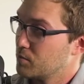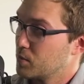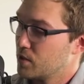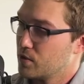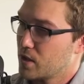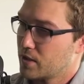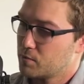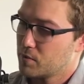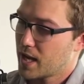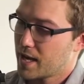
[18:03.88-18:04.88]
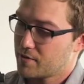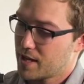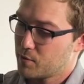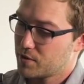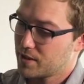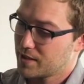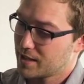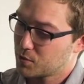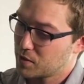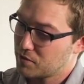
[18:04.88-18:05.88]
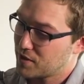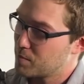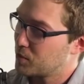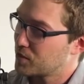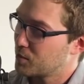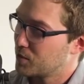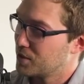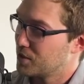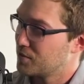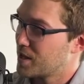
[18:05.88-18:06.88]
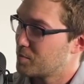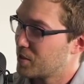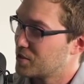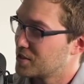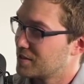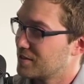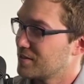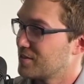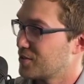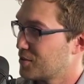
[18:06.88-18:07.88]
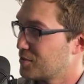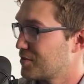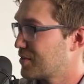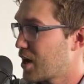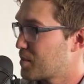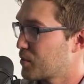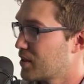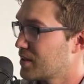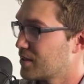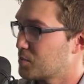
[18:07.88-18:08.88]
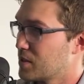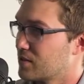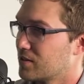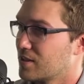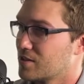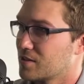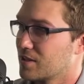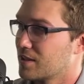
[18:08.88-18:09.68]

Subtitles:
but you had to have that within that 25% window of that budget, so to operate in that space essentially.